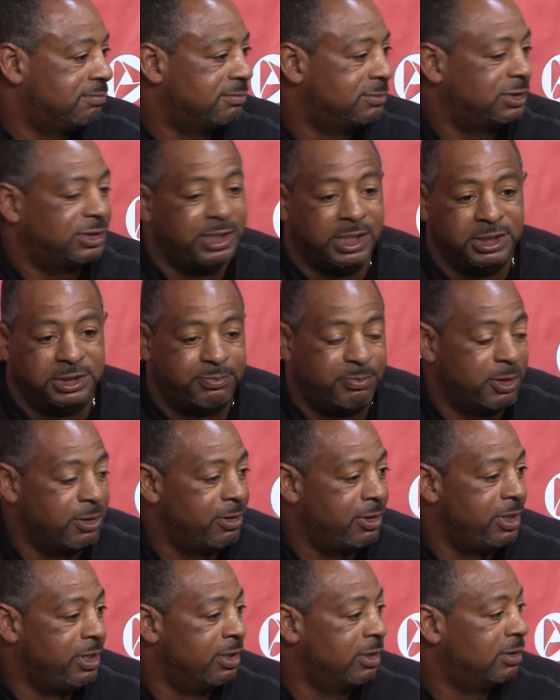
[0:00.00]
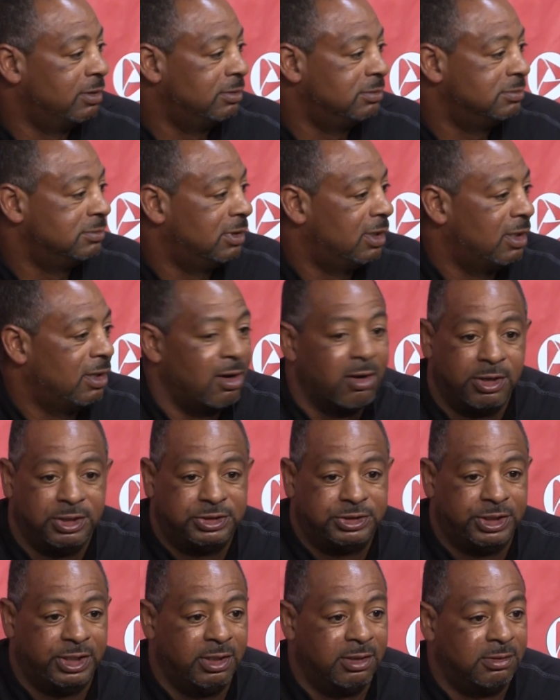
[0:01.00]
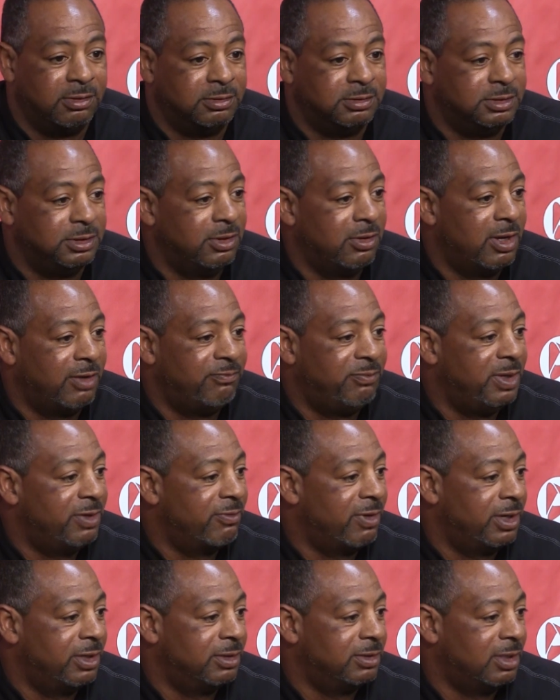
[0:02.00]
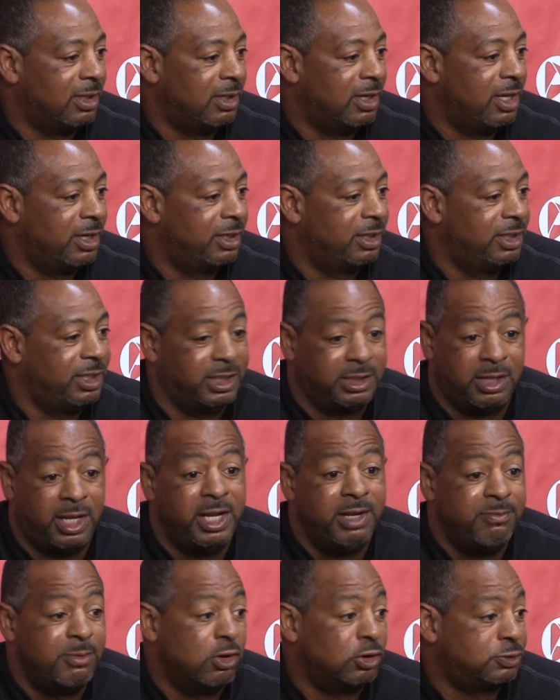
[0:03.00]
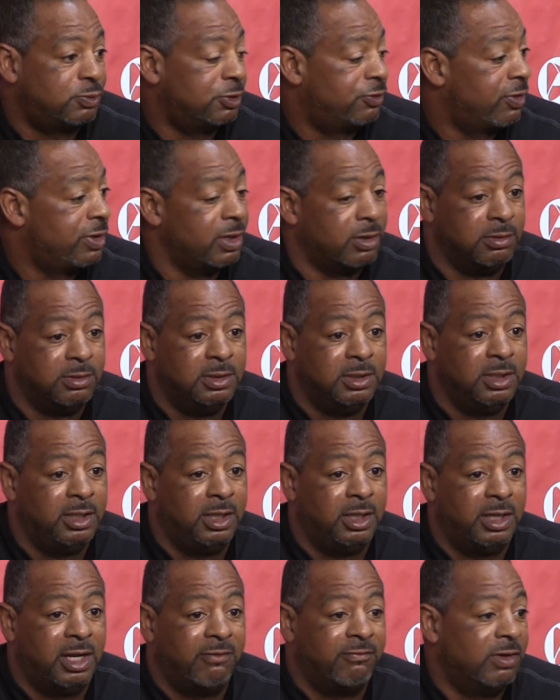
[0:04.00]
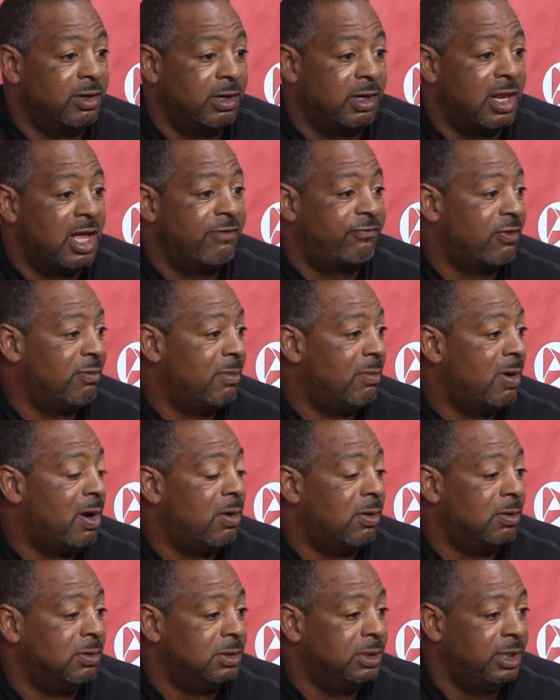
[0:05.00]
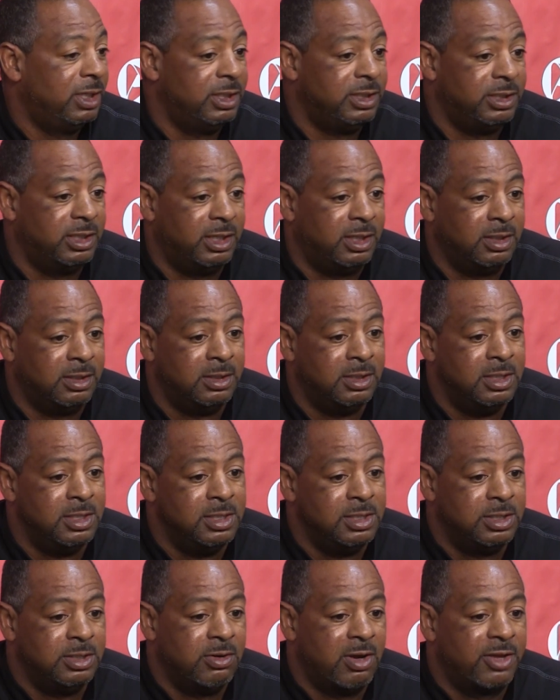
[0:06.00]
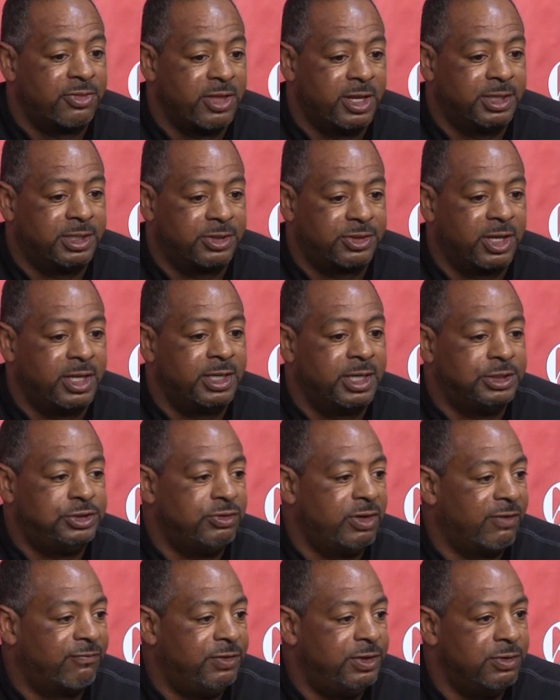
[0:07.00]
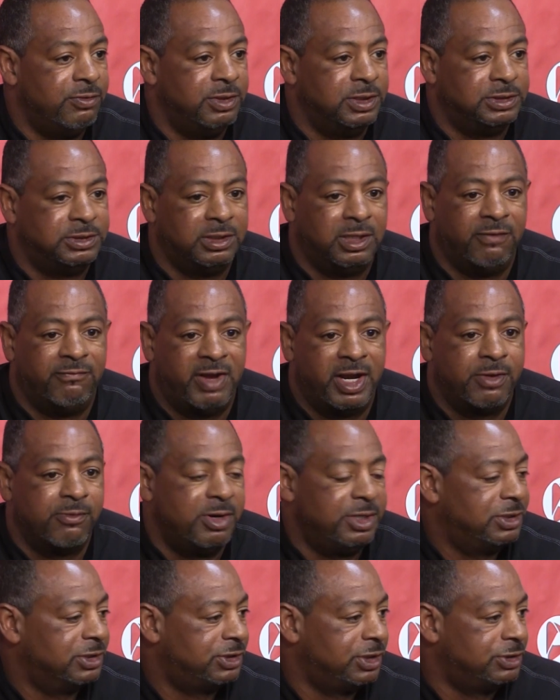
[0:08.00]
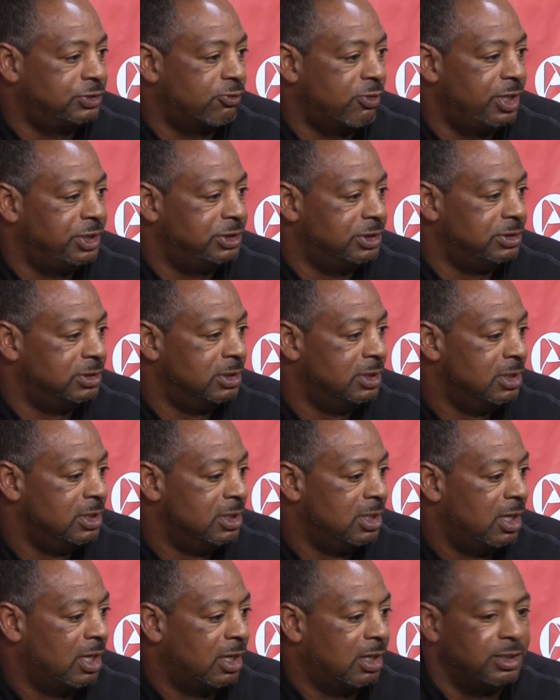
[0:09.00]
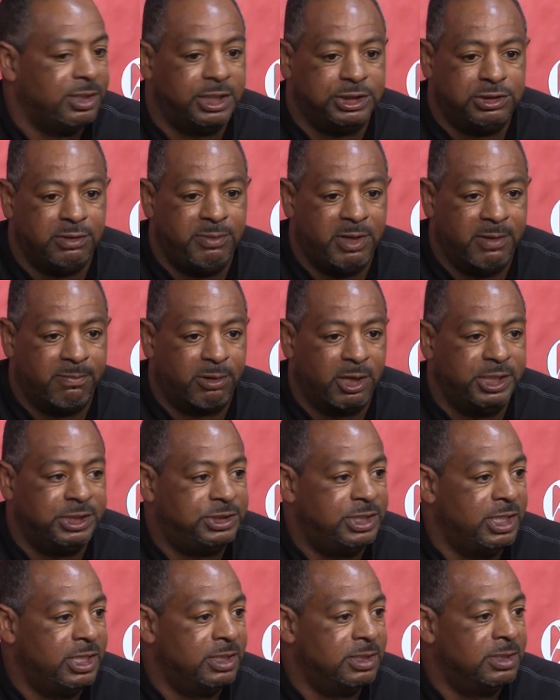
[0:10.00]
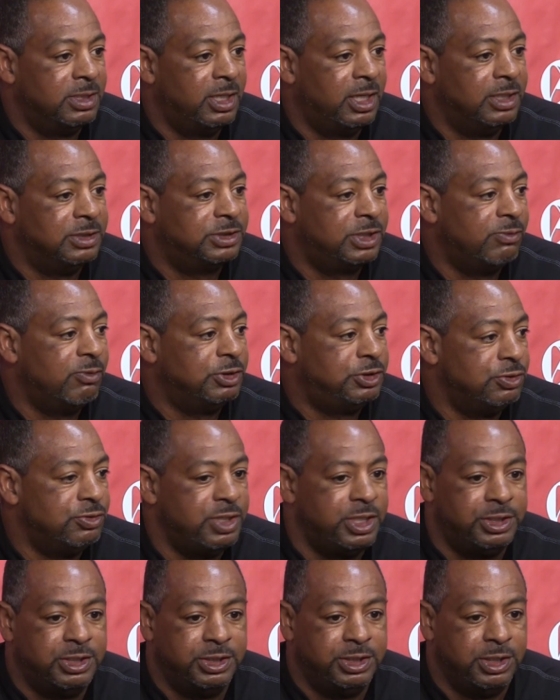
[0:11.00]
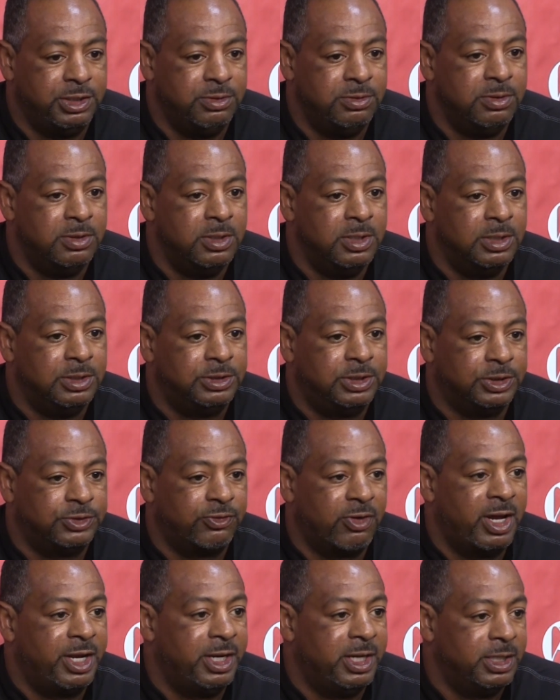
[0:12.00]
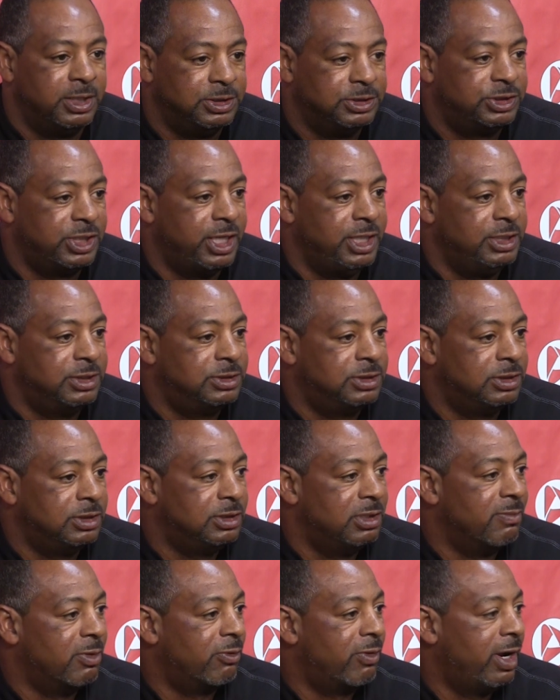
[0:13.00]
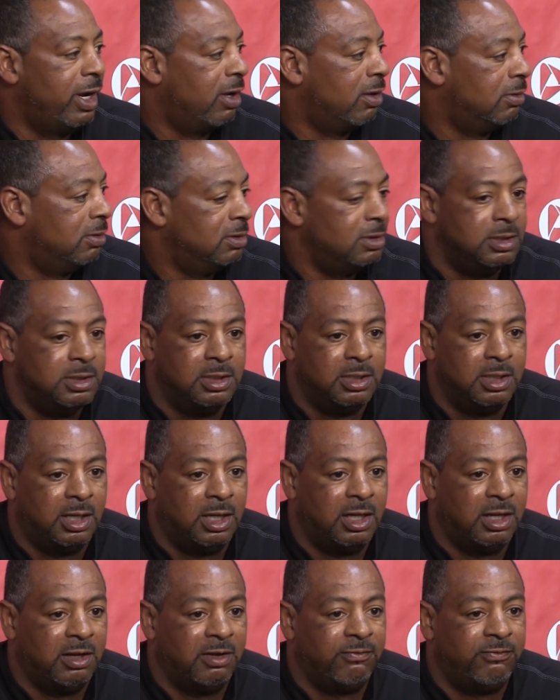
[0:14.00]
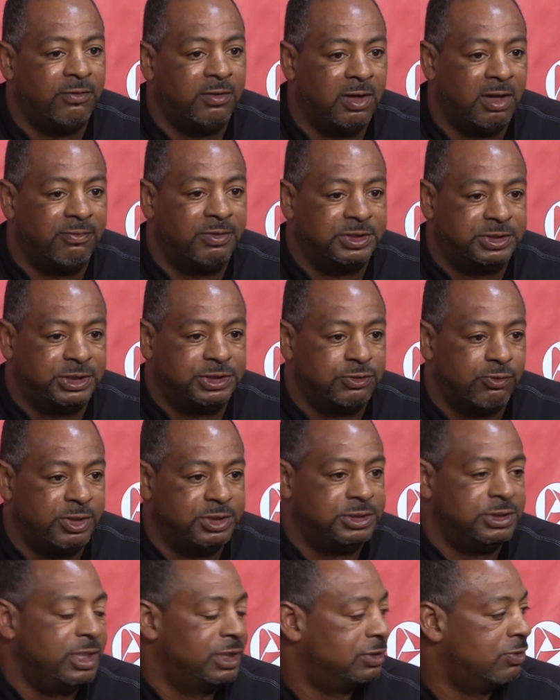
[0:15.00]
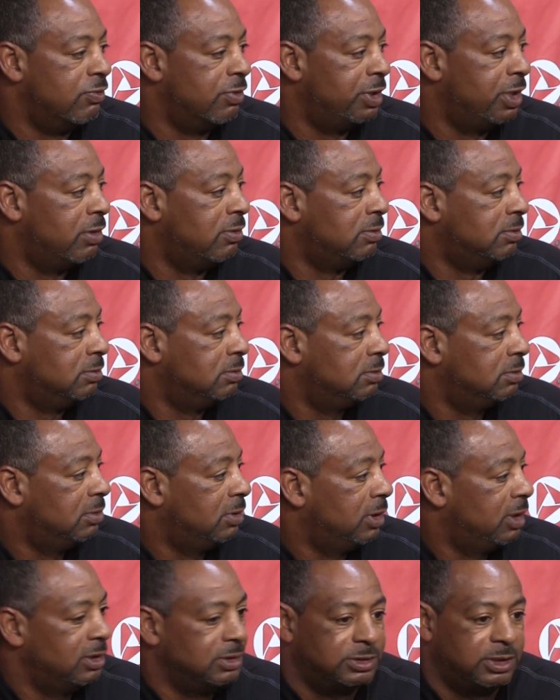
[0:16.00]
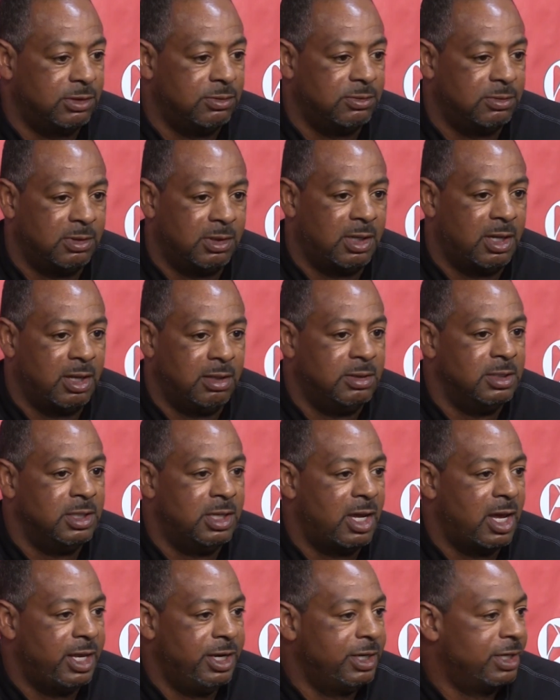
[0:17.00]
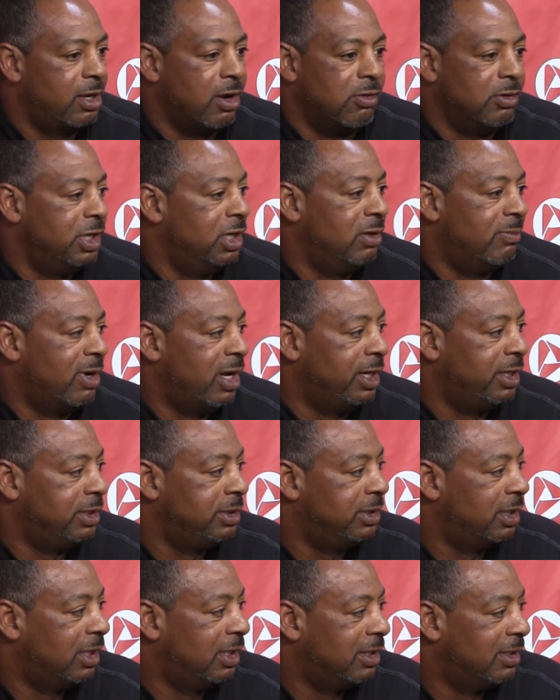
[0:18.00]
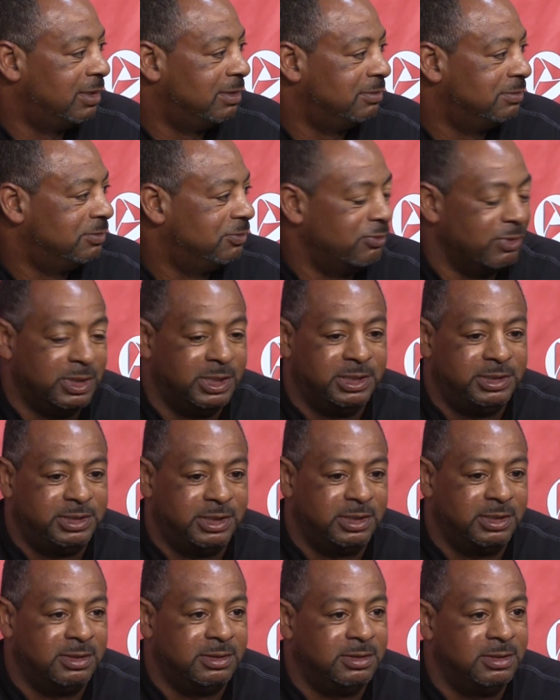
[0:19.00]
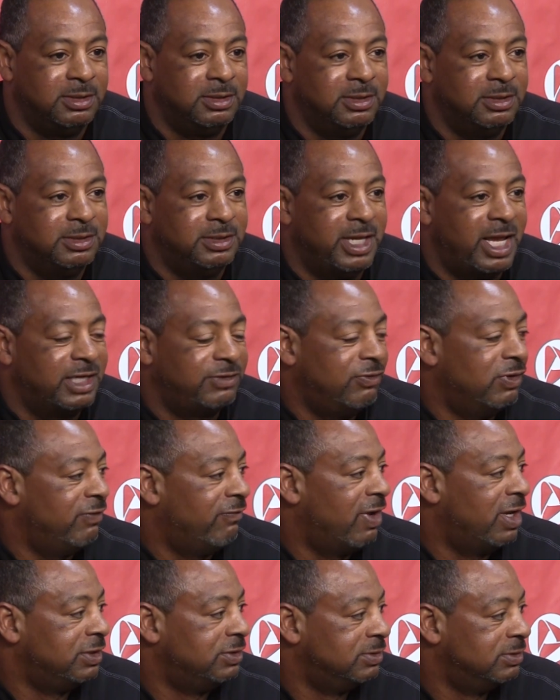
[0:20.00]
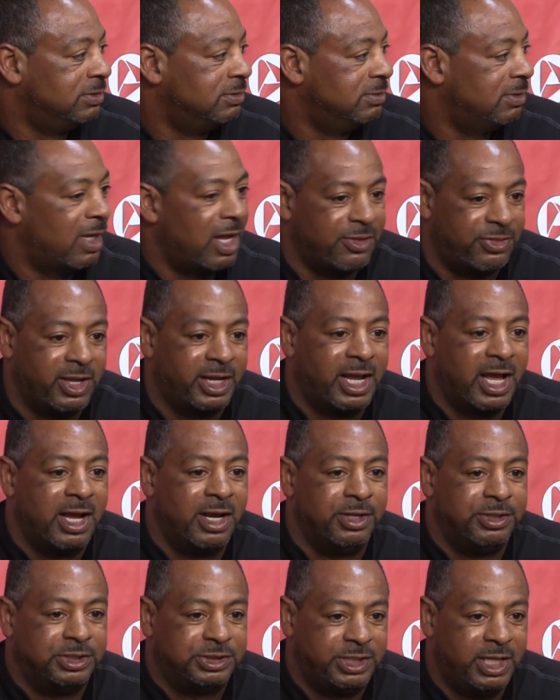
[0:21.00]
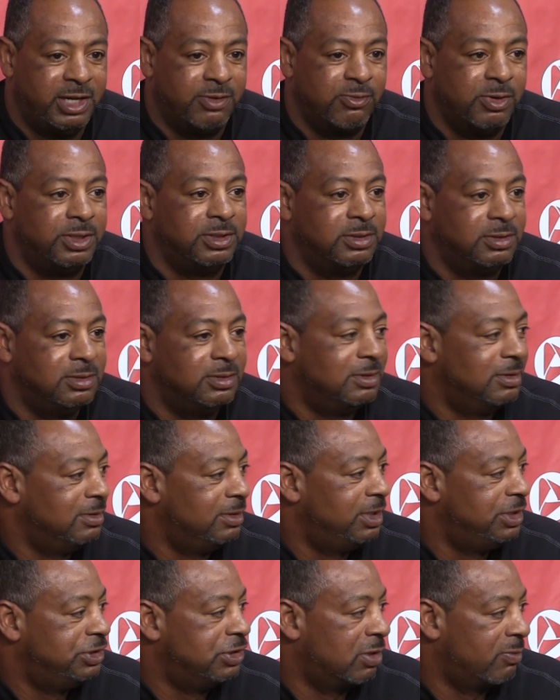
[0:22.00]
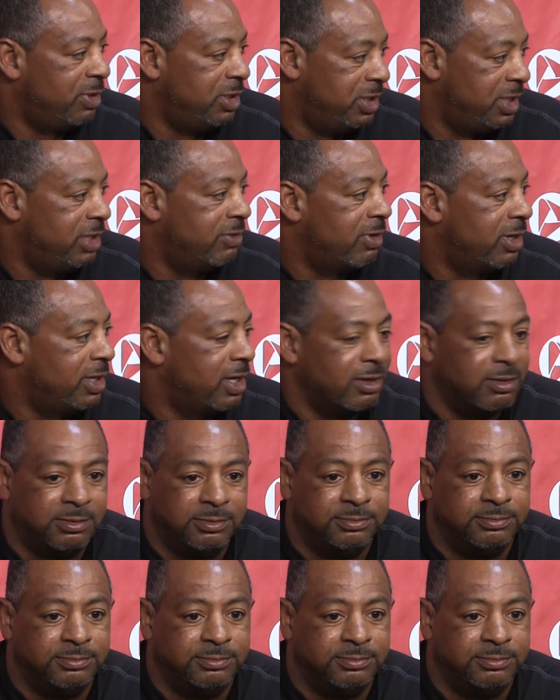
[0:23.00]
Steve Spurrier, Art Shell. You know, I've been around a lot of good head coaches, even Coach Petrino, and I've learned a lot from them all. And, you know, I think the thing that you have to do is evaluate the situation that you're being placed in and see what you need to do to try to change the morale of the situation that's going on. And so I didn't call anybody really to ask for advice. I think I understand what these young men need right now.